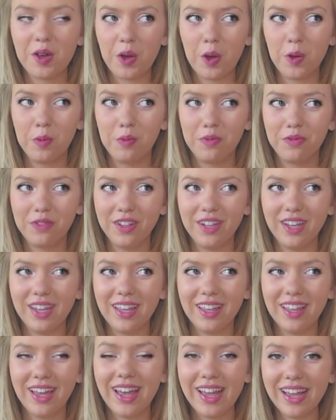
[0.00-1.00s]

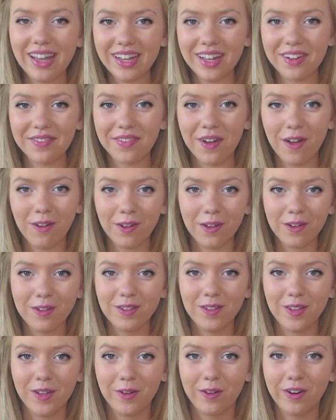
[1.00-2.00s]
Hopefully, if all
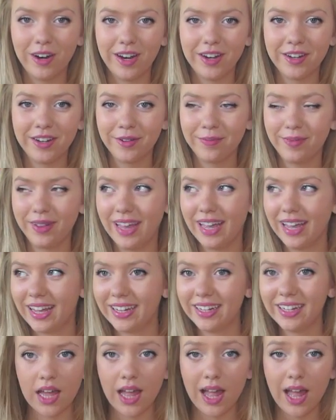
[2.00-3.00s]
goes according to
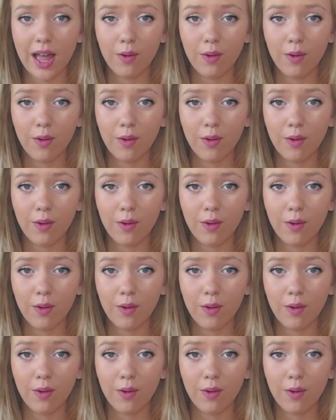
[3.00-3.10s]
plan.